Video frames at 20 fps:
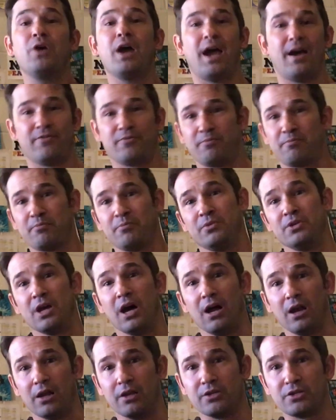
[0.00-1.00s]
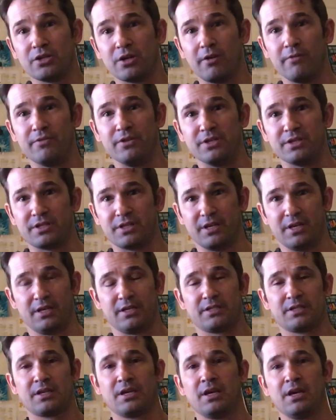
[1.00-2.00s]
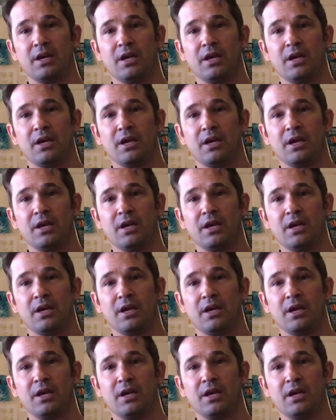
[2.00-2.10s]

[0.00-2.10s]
have knowledge of these things.